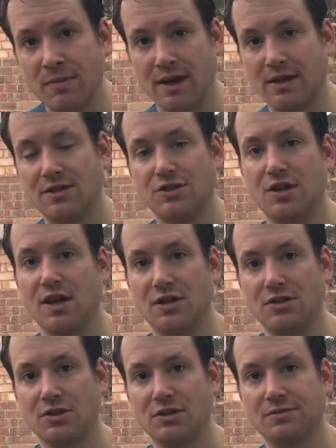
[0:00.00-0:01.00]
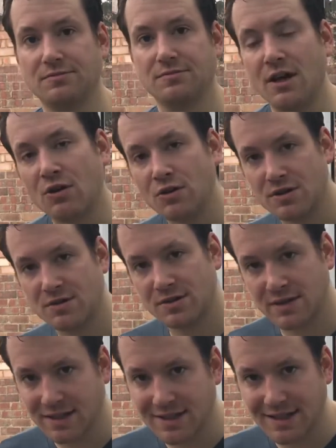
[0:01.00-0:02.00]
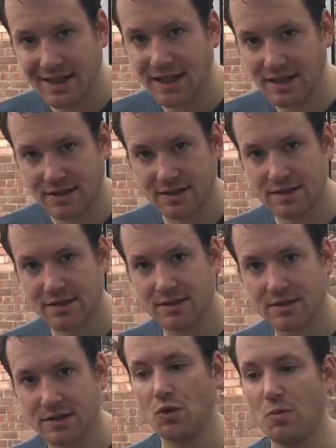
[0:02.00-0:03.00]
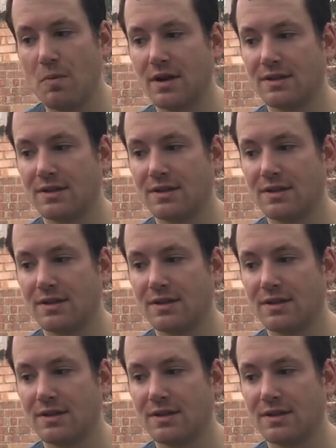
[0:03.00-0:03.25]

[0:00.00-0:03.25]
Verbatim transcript: to make this change. In order to succeed, you